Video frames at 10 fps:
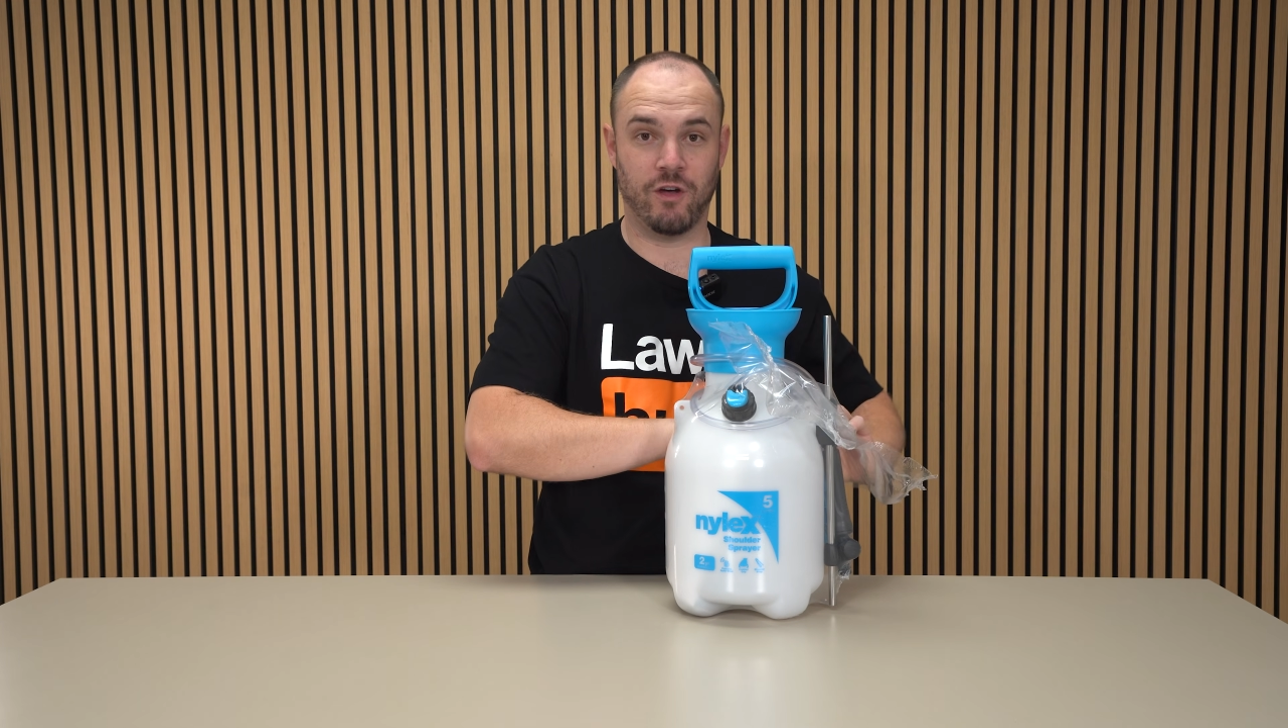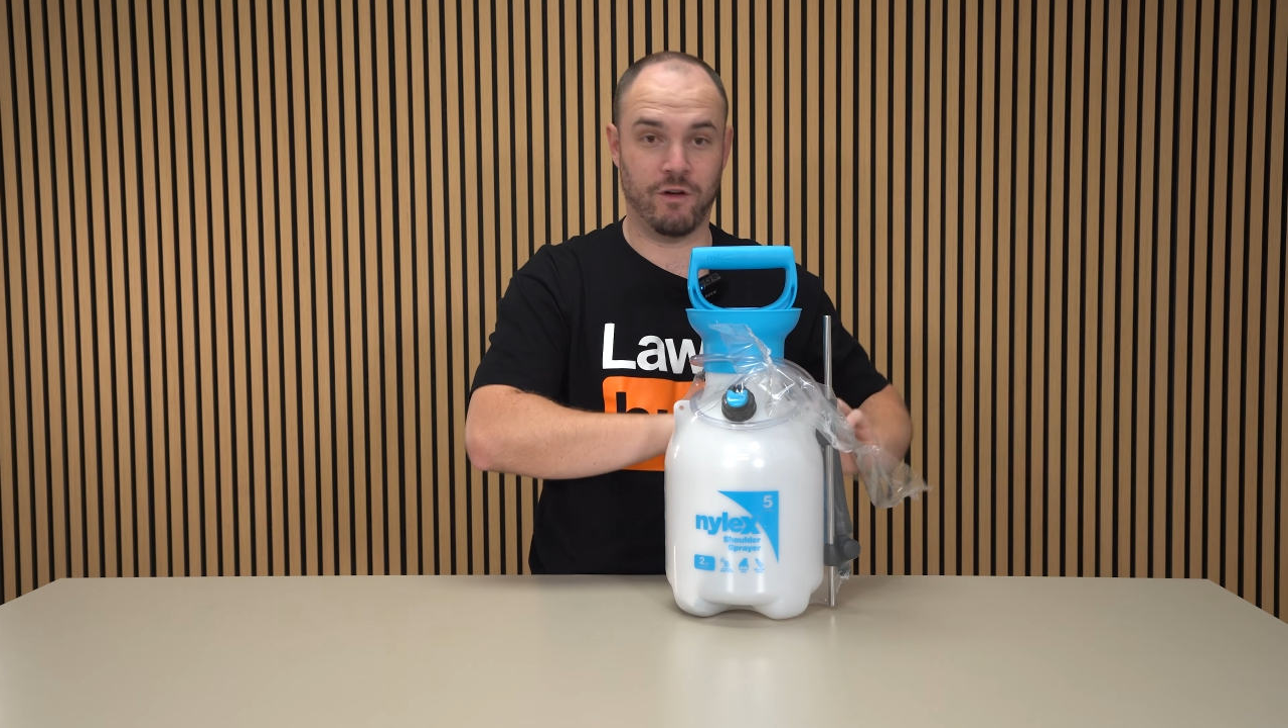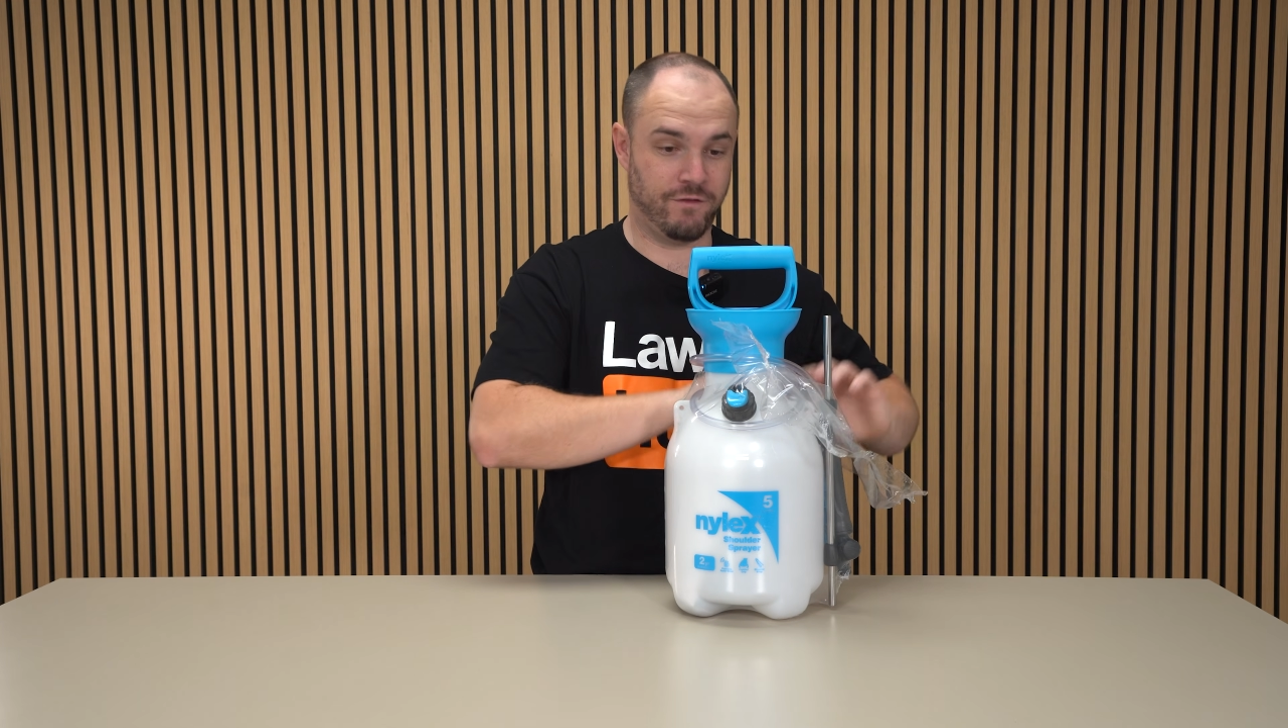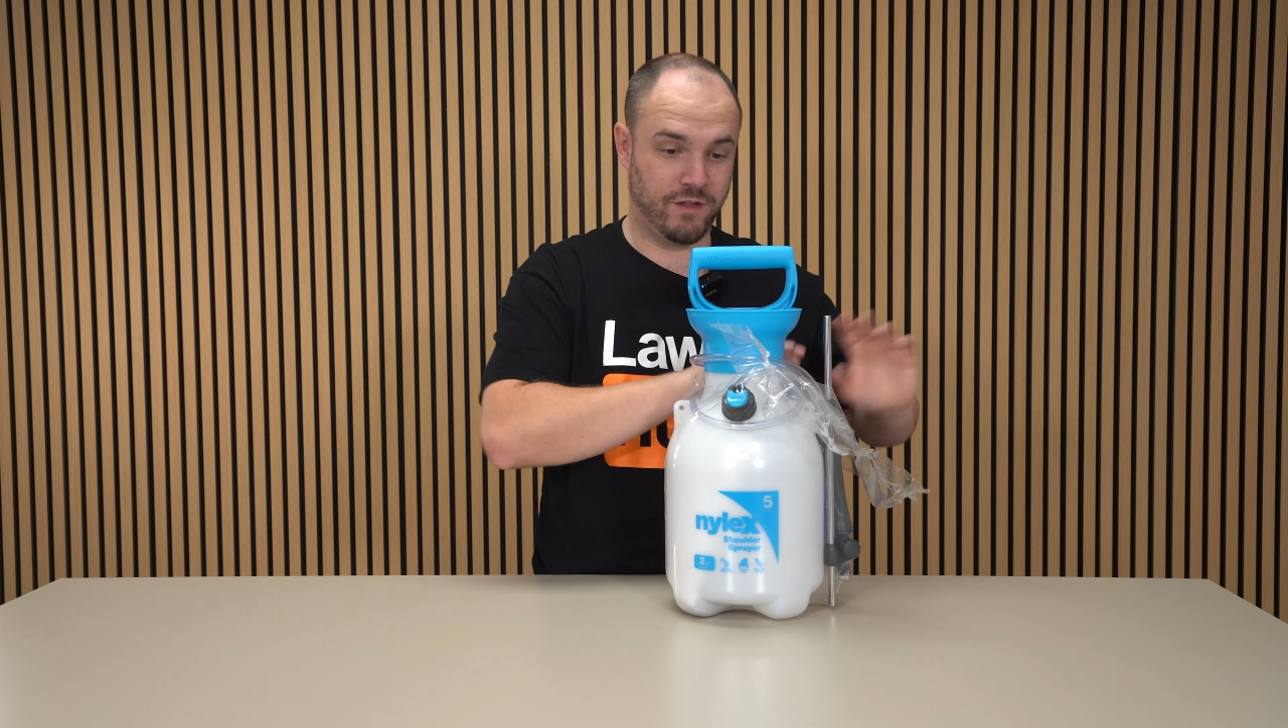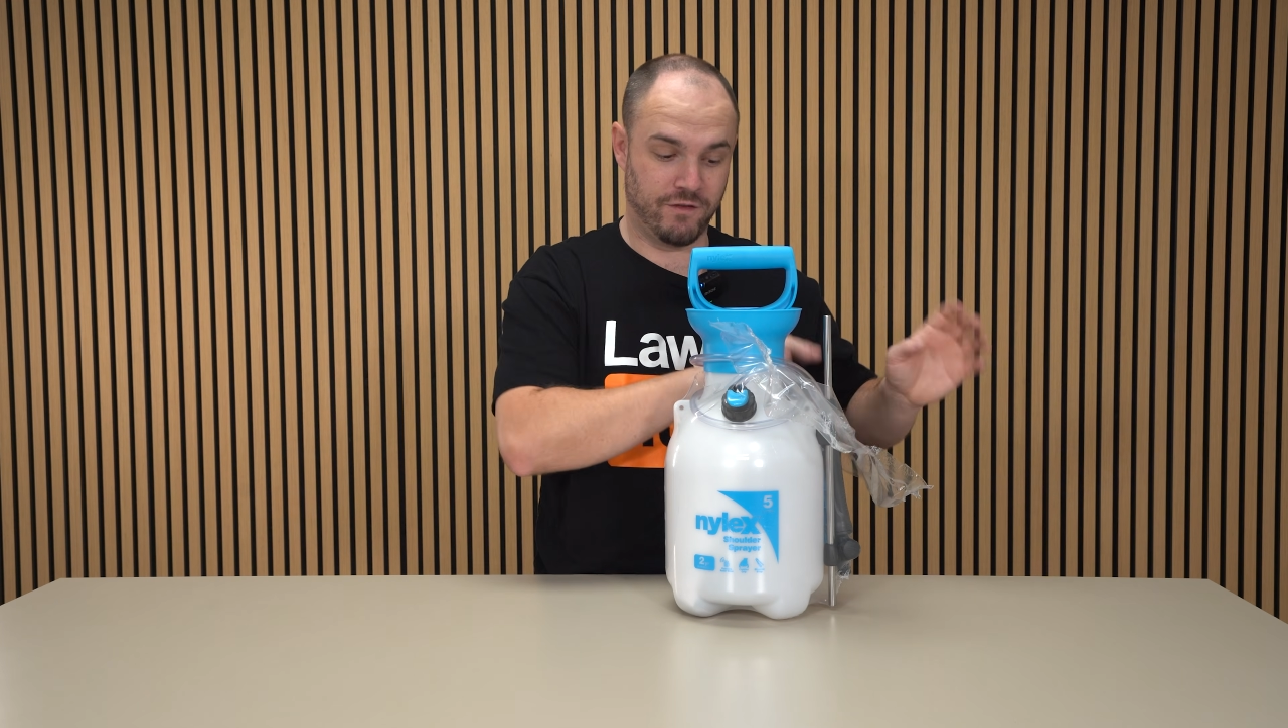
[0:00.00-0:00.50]

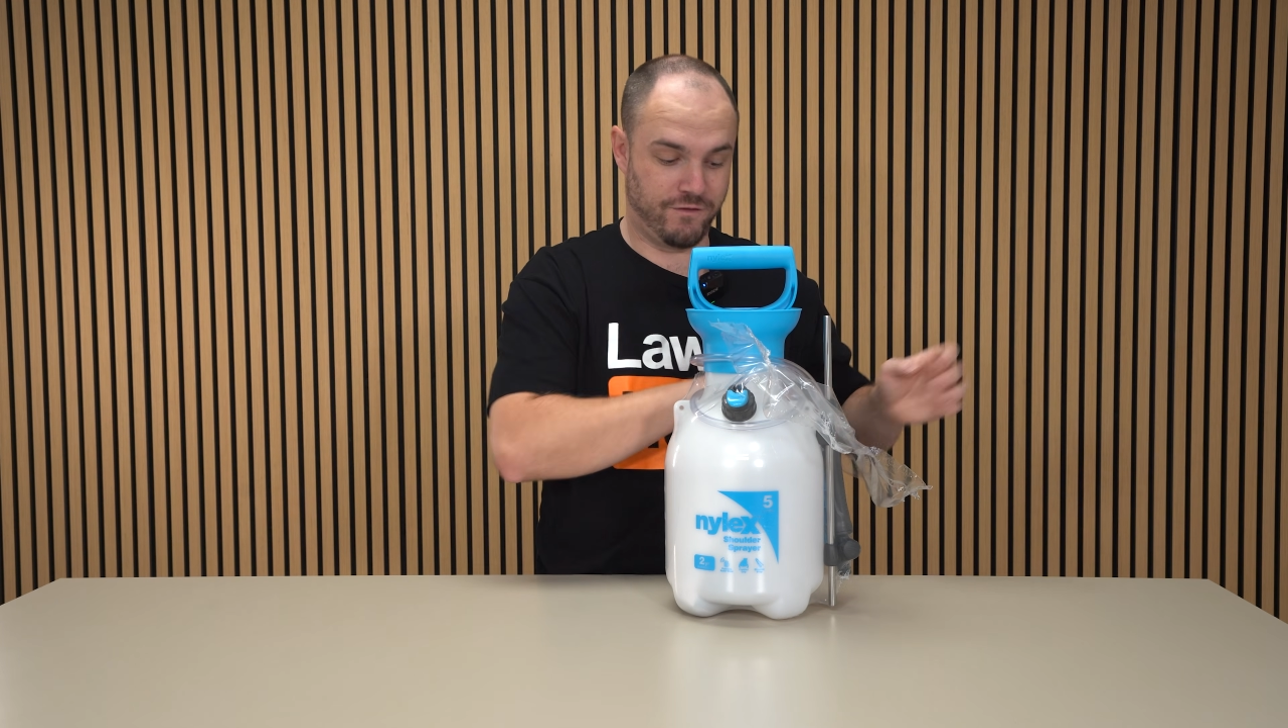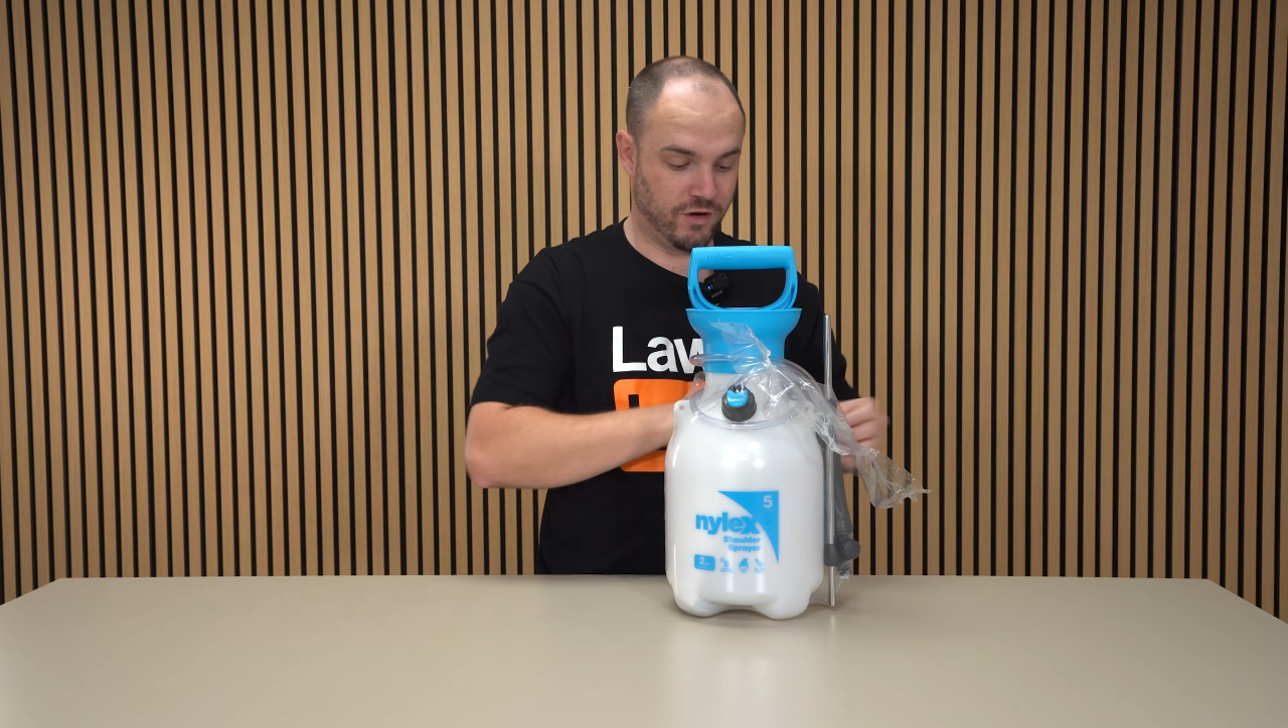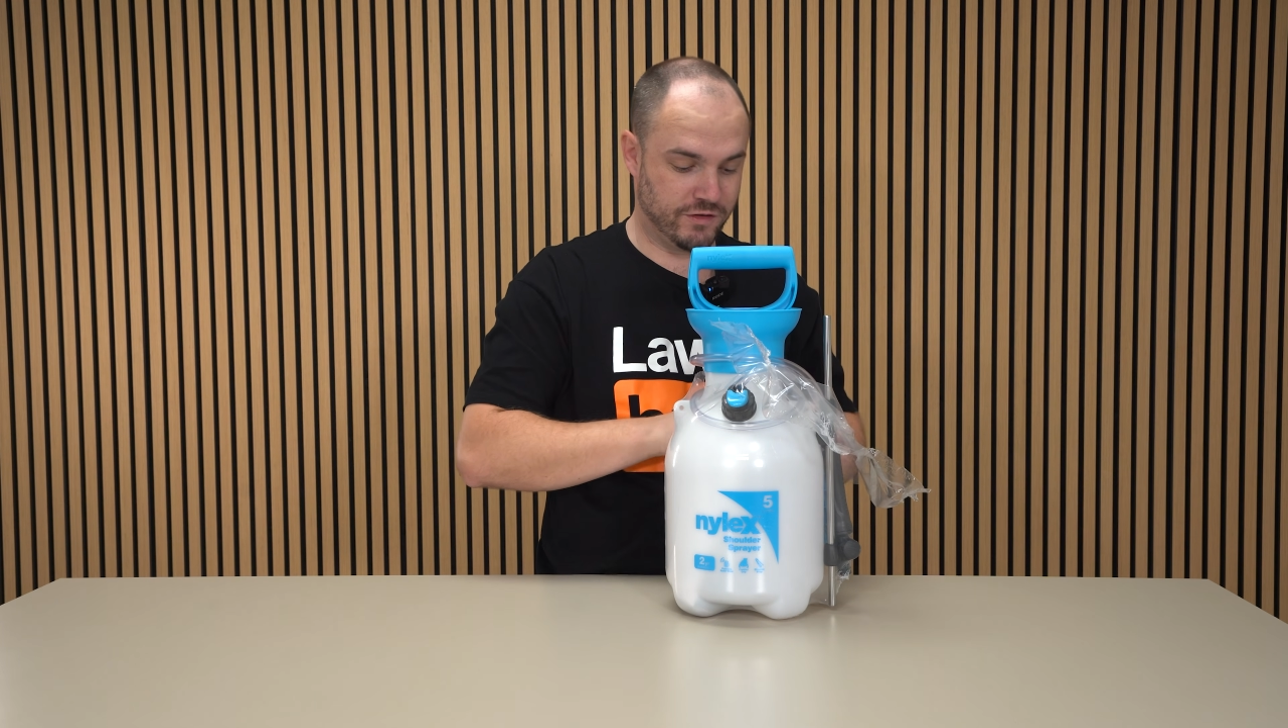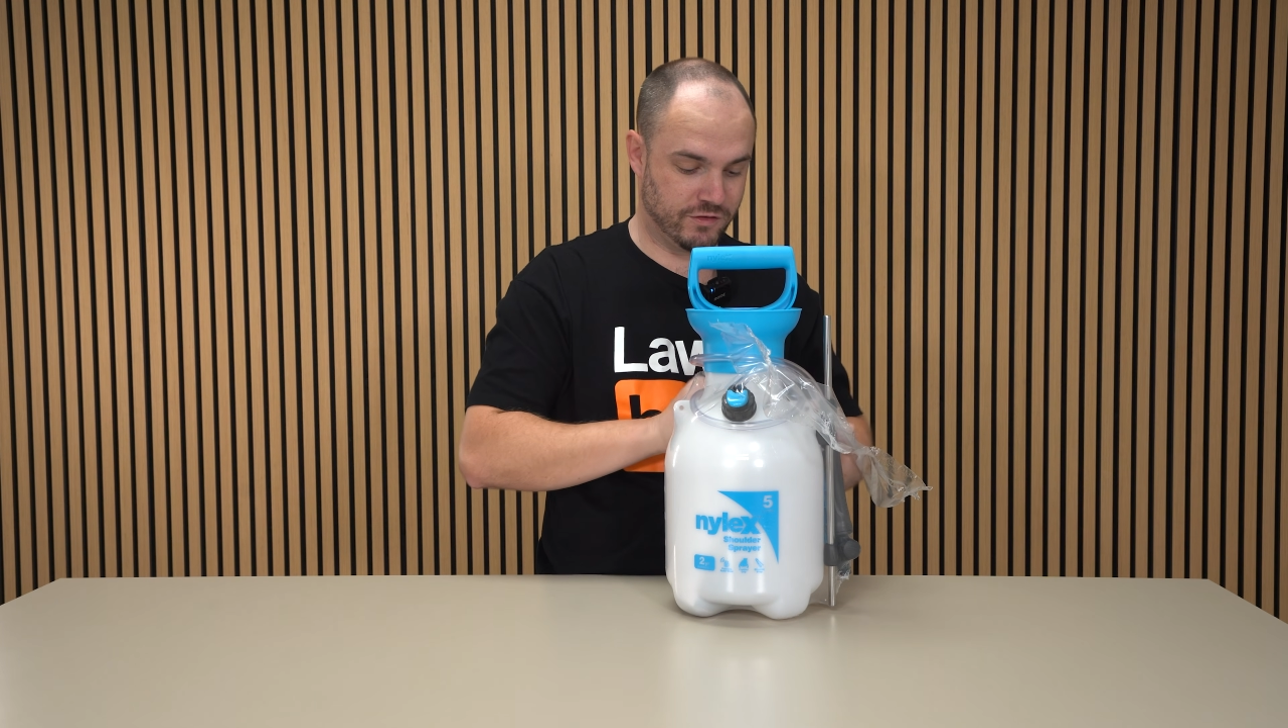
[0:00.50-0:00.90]
of the first